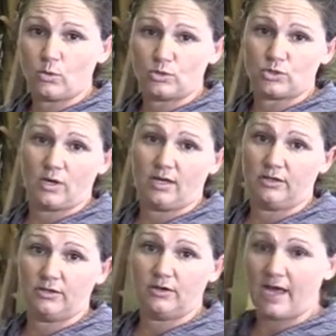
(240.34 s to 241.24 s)
horse
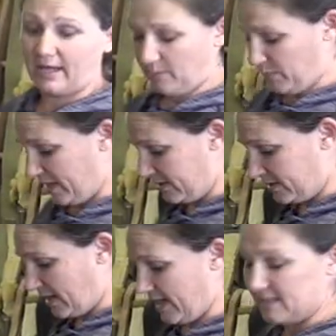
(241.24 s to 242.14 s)
trainer, had a bit
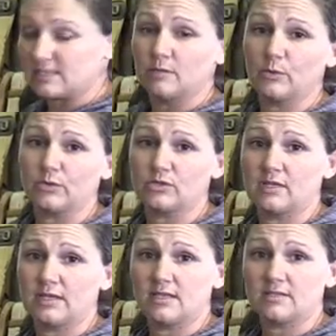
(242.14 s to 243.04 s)
kind of similar to
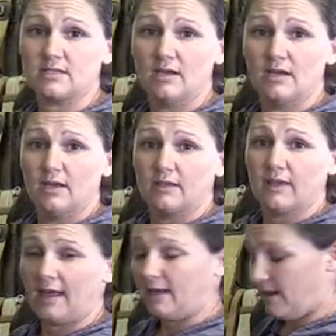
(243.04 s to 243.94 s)
this
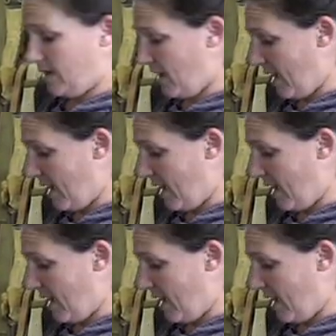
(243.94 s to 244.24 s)
that uh,